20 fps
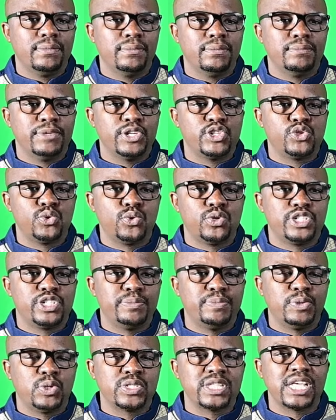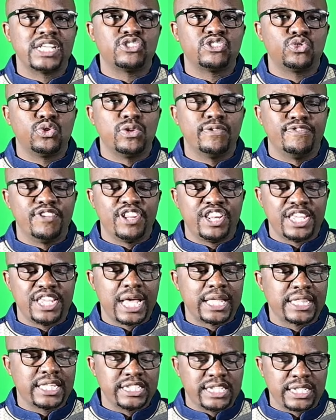maturity, because they're still very
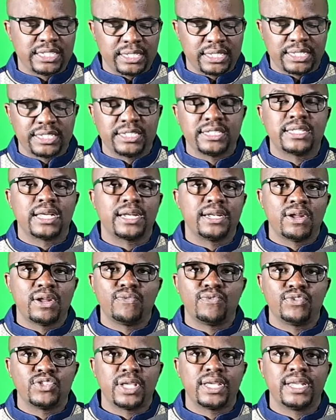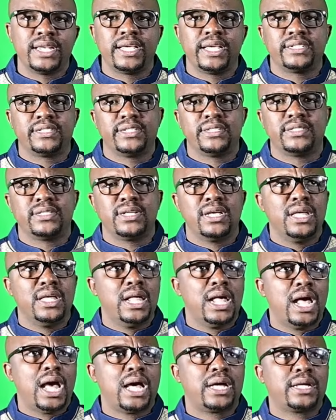young, they just registered now for the elections.
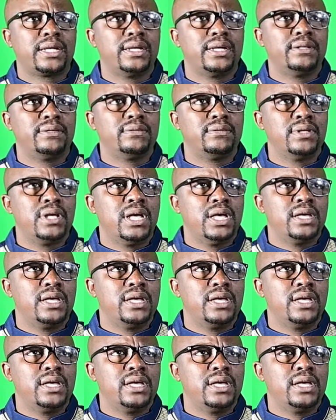I can,